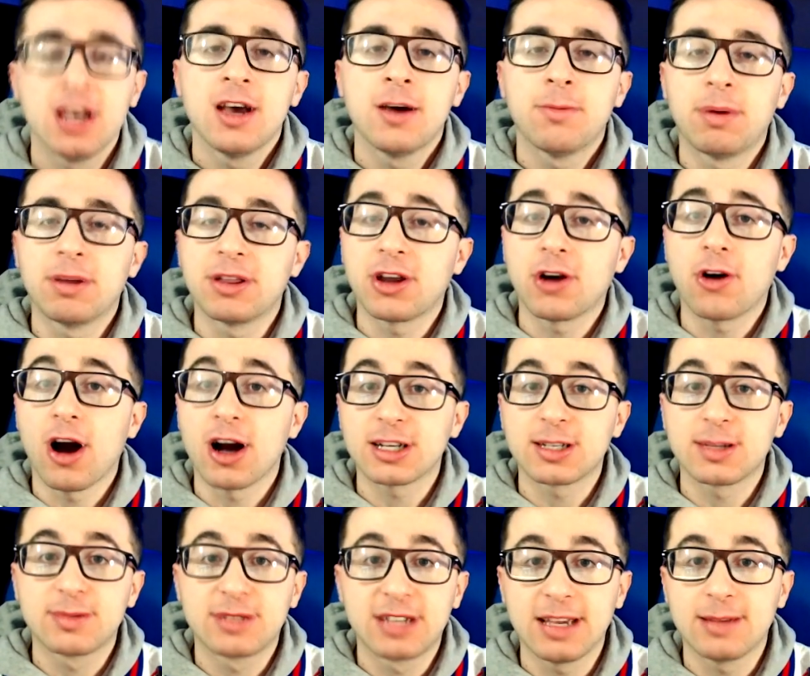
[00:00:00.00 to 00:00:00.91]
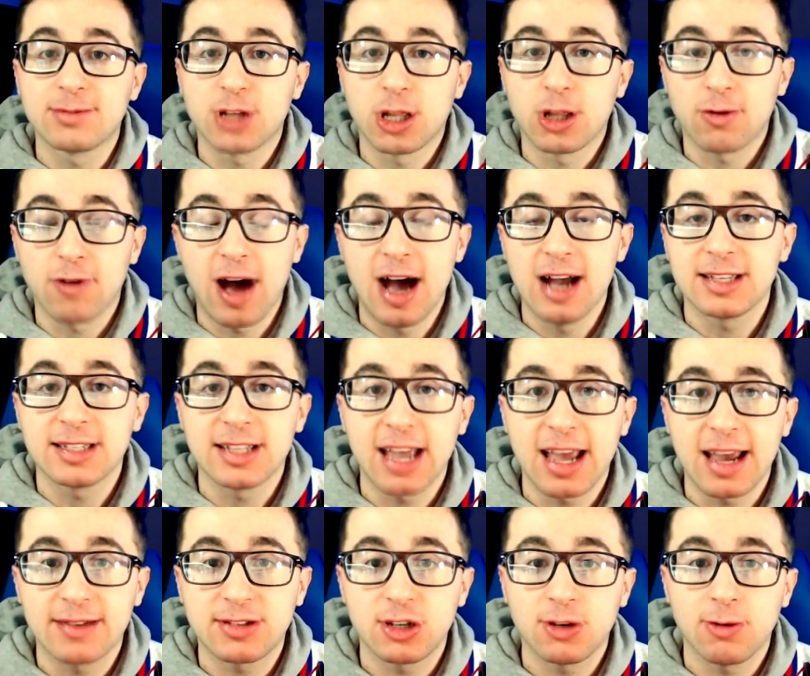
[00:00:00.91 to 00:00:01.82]
But there are some teams on the rise in the
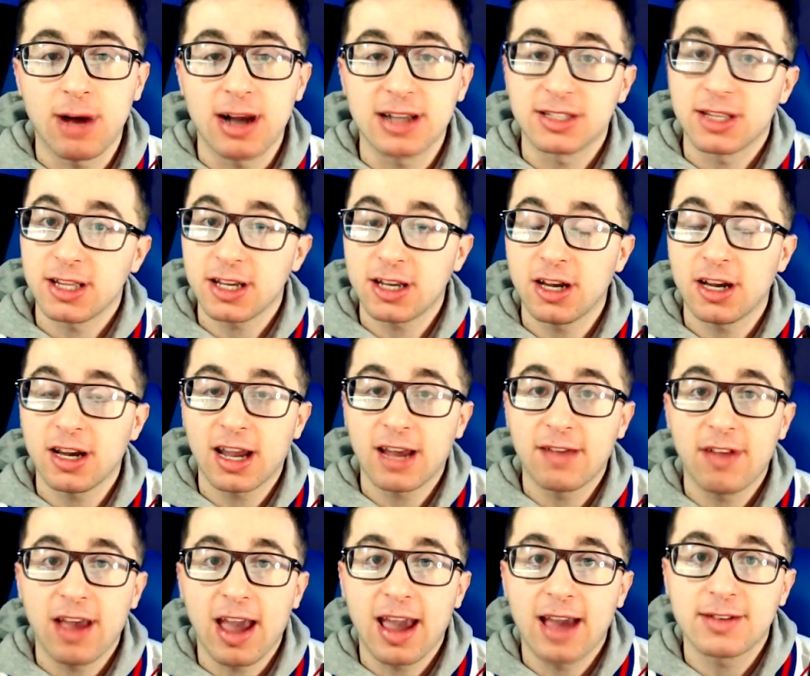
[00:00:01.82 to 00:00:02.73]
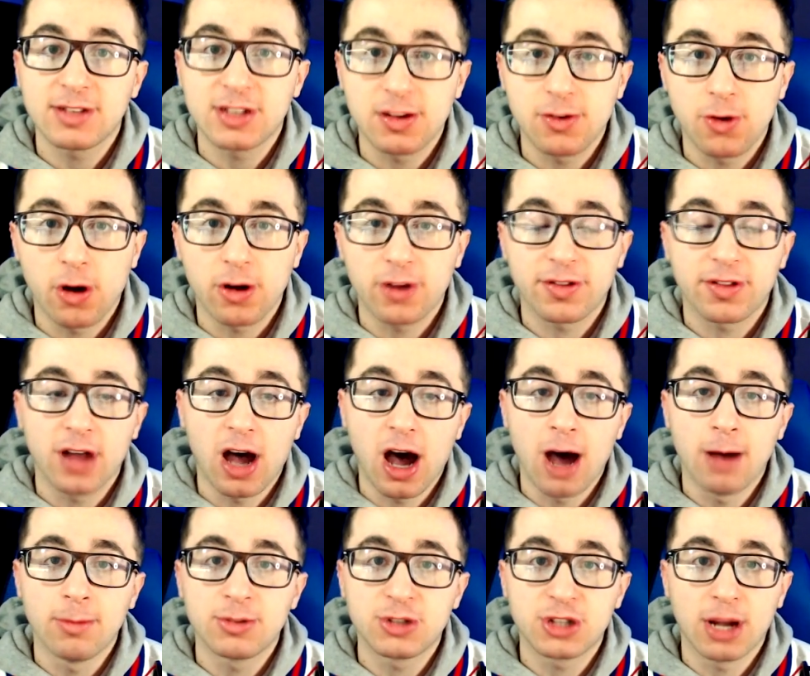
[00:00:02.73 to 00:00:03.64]
AFC West, so they could give the AFC North
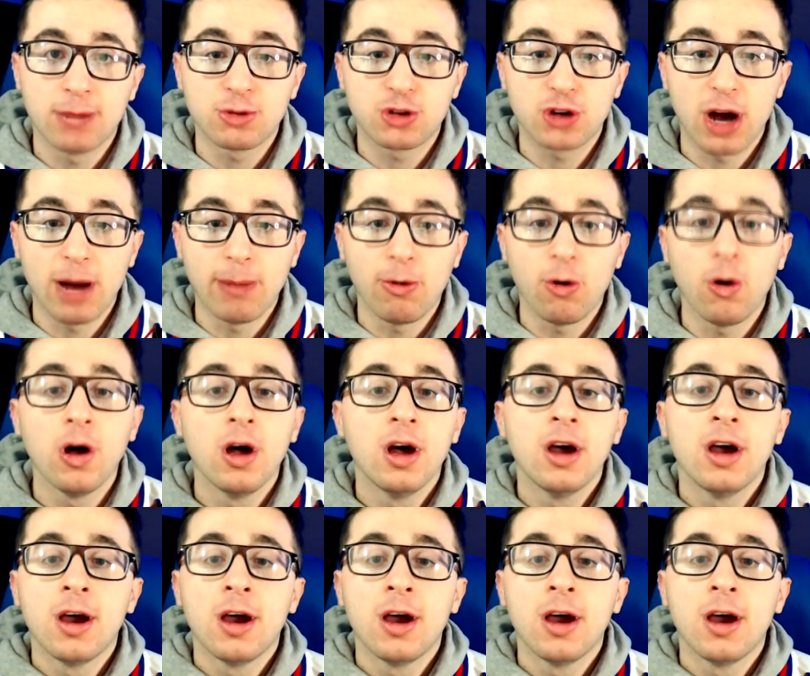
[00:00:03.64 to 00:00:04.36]
some trouble.